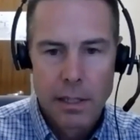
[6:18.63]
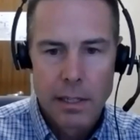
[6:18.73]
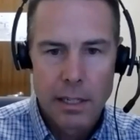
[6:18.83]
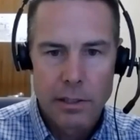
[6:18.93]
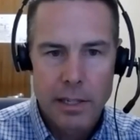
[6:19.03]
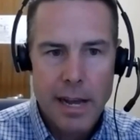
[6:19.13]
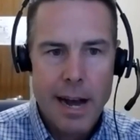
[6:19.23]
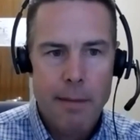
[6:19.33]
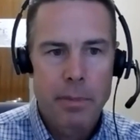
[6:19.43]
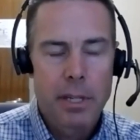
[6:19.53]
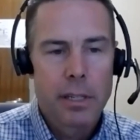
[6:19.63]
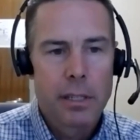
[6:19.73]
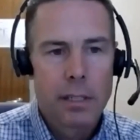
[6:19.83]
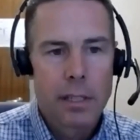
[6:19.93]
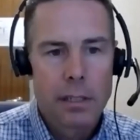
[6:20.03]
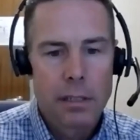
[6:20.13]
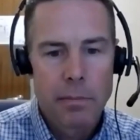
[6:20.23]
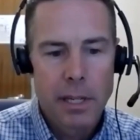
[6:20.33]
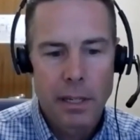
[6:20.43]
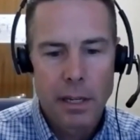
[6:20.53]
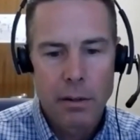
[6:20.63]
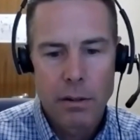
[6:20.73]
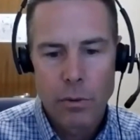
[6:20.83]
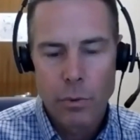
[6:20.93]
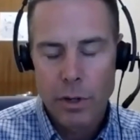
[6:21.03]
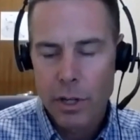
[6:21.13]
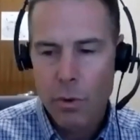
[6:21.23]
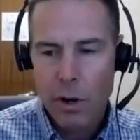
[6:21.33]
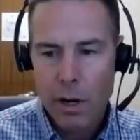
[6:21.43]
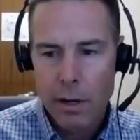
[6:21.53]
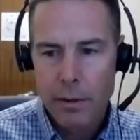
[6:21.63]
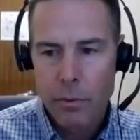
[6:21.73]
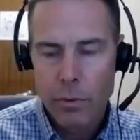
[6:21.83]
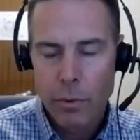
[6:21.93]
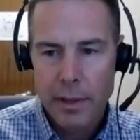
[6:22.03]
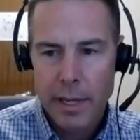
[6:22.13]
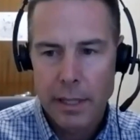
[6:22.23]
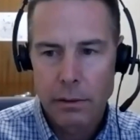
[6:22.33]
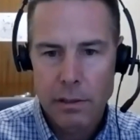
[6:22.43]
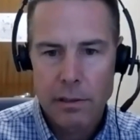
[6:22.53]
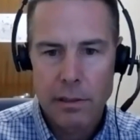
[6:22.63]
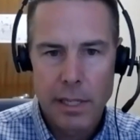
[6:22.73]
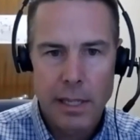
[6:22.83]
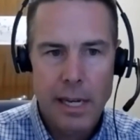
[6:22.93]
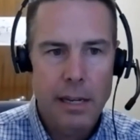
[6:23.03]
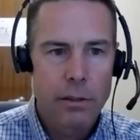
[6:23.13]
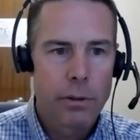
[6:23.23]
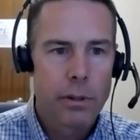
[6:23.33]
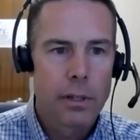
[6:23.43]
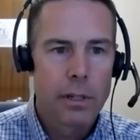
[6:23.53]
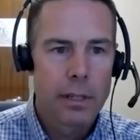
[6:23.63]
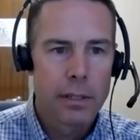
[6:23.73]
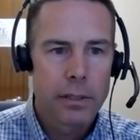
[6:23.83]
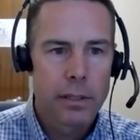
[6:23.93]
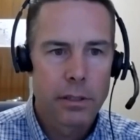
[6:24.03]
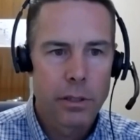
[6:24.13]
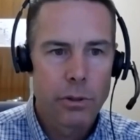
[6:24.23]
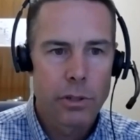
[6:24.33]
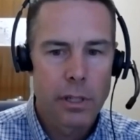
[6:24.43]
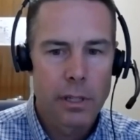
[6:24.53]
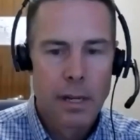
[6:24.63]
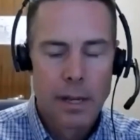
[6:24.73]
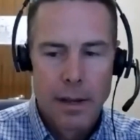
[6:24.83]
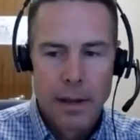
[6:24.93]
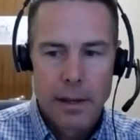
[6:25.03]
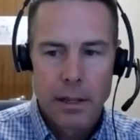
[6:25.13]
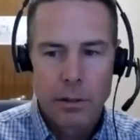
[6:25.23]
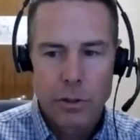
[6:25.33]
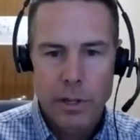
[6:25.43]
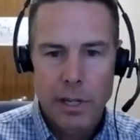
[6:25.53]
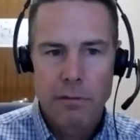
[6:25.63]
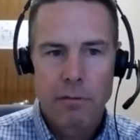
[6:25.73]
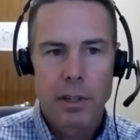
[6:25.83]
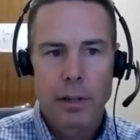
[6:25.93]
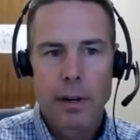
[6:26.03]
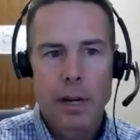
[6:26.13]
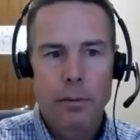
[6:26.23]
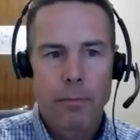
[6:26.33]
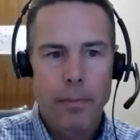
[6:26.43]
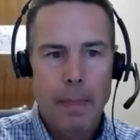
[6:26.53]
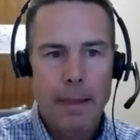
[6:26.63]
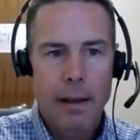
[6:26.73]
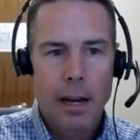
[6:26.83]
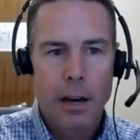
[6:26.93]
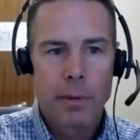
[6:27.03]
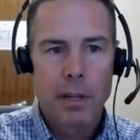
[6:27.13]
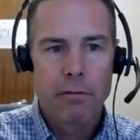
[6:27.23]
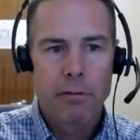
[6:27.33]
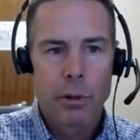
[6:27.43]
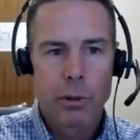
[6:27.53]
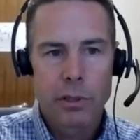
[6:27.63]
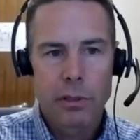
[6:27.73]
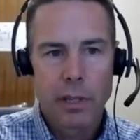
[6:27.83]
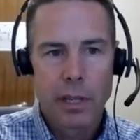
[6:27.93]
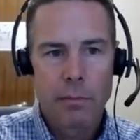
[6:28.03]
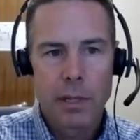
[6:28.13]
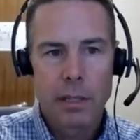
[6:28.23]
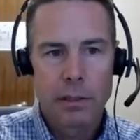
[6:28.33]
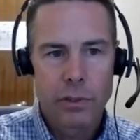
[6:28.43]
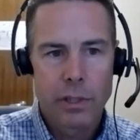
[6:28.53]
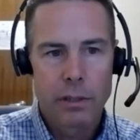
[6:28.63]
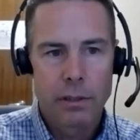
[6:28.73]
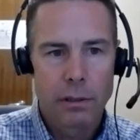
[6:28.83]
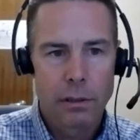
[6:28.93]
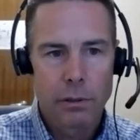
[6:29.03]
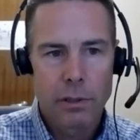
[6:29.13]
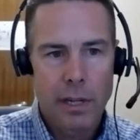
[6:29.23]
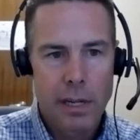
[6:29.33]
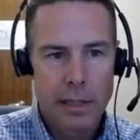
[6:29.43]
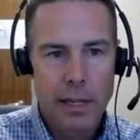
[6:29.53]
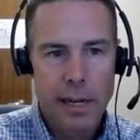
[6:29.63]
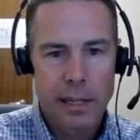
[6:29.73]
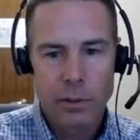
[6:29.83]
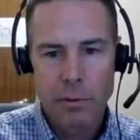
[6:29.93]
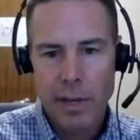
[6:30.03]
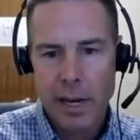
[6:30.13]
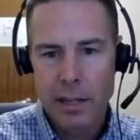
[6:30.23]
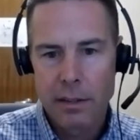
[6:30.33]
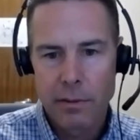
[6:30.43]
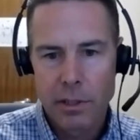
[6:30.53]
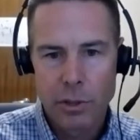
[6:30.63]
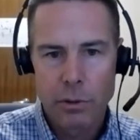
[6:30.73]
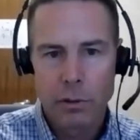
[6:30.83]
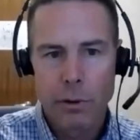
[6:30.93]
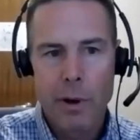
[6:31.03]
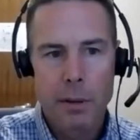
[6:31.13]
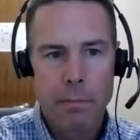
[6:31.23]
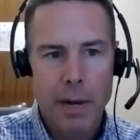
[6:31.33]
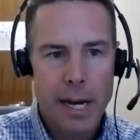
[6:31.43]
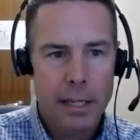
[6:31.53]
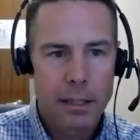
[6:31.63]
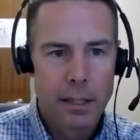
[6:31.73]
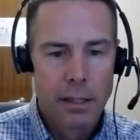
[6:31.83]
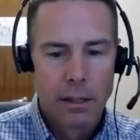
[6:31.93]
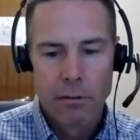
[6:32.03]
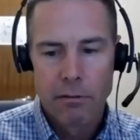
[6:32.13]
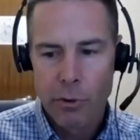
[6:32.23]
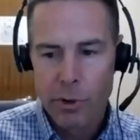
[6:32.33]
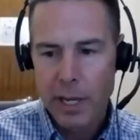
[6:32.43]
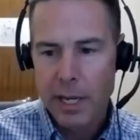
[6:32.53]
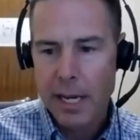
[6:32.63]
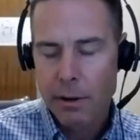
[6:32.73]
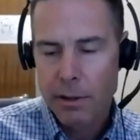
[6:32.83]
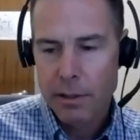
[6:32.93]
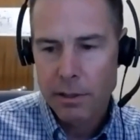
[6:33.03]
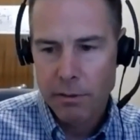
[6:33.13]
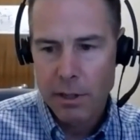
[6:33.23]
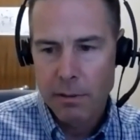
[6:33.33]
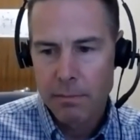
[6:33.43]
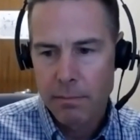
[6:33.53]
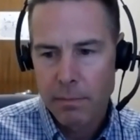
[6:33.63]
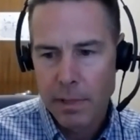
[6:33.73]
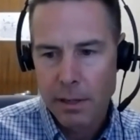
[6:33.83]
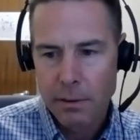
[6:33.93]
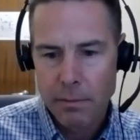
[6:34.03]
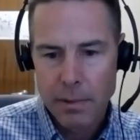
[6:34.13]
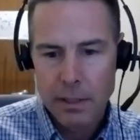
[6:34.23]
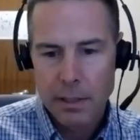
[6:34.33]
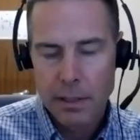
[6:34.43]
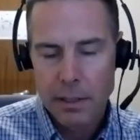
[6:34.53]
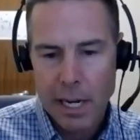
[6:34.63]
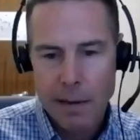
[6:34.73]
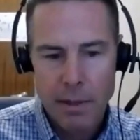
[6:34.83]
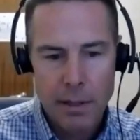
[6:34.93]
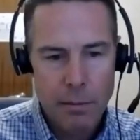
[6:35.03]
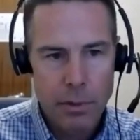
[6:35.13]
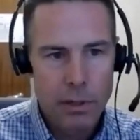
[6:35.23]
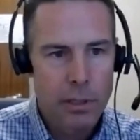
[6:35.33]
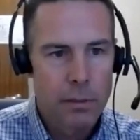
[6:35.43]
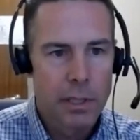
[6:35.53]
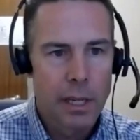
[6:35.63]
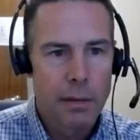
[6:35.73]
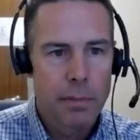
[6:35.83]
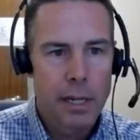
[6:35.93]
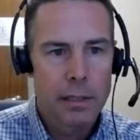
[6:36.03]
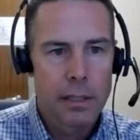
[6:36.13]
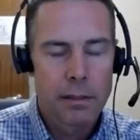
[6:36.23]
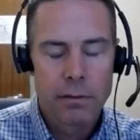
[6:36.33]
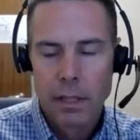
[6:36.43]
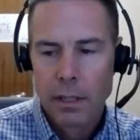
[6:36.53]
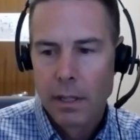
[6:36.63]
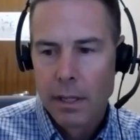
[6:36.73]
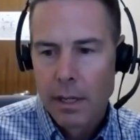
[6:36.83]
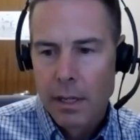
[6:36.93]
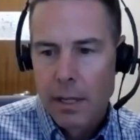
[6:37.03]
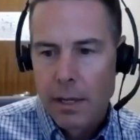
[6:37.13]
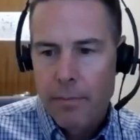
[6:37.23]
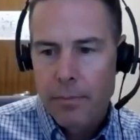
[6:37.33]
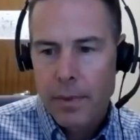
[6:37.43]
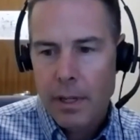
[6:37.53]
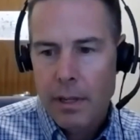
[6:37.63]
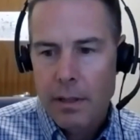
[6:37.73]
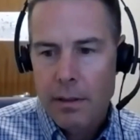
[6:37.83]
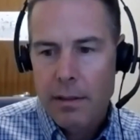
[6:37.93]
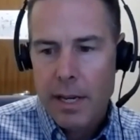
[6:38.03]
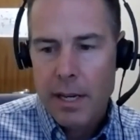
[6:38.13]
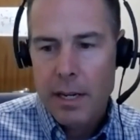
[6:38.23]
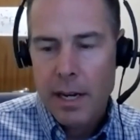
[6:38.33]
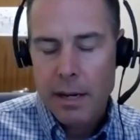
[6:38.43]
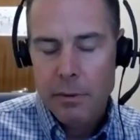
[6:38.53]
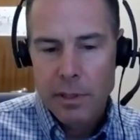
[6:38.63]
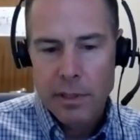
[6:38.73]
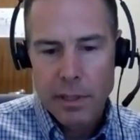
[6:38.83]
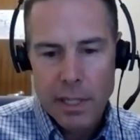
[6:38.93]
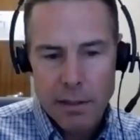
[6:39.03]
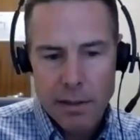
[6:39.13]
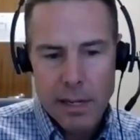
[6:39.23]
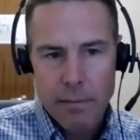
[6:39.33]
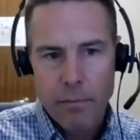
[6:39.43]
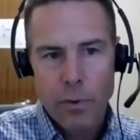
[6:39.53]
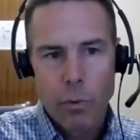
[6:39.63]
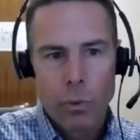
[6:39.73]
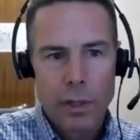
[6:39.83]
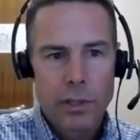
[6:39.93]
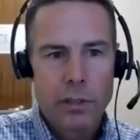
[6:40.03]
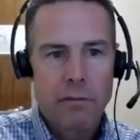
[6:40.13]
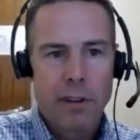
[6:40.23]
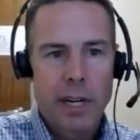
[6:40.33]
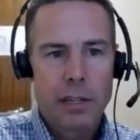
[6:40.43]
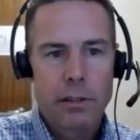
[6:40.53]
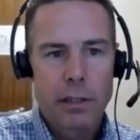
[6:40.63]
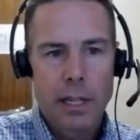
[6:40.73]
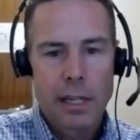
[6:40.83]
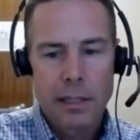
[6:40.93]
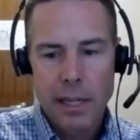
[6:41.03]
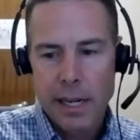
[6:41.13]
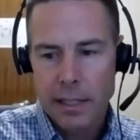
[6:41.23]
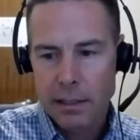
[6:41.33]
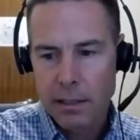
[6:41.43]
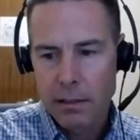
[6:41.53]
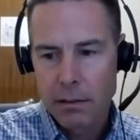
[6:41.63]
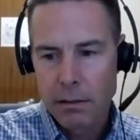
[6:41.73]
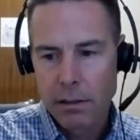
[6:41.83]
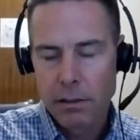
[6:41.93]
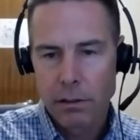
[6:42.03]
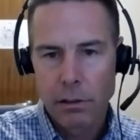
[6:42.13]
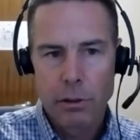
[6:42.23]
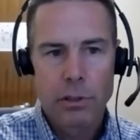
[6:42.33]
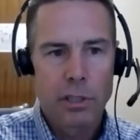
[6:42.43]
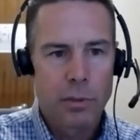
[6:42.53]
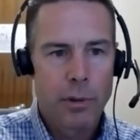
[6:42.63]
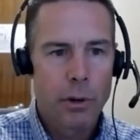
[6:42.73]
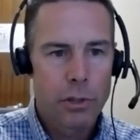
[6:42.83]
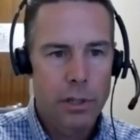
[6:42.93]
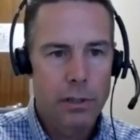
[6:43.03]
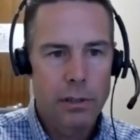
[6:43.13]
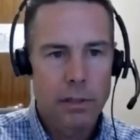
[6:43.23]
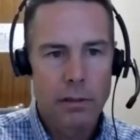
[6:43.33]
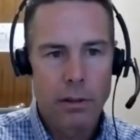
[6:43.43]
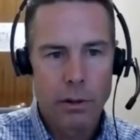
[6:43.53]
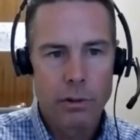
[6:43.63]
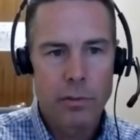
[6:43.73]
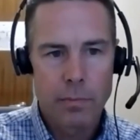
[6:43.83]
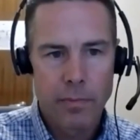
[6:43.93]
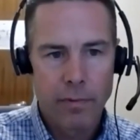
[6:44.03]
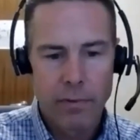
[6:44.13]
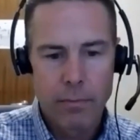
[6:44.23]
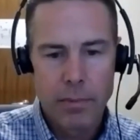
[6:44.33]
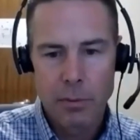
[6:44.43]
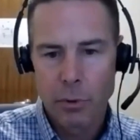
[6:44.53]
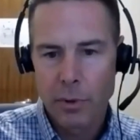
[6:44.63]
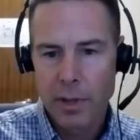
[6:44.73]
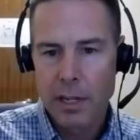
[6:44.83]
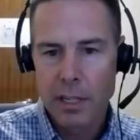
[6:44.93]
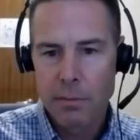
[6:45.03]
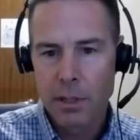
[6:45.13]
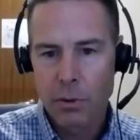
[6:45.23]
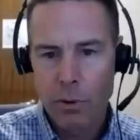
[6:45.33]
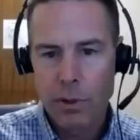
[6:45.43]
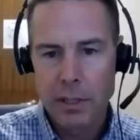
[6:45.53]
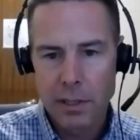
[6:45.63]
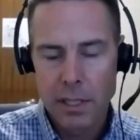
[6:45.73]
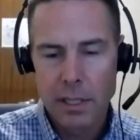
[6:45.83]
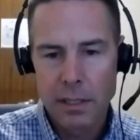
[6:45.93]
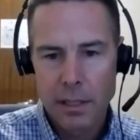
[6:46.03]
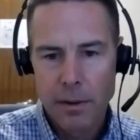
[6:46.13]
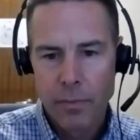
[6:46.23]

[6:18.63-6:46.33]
needs to happen and, and depending on, on where you are and what that looks like at your institution you know trying to figure out how many folks can be considered close contacts with that individual going back 48 hours from you know the, the time that that person became positive then i would think that once you find your contact your close exposures those people would then need to be quarantined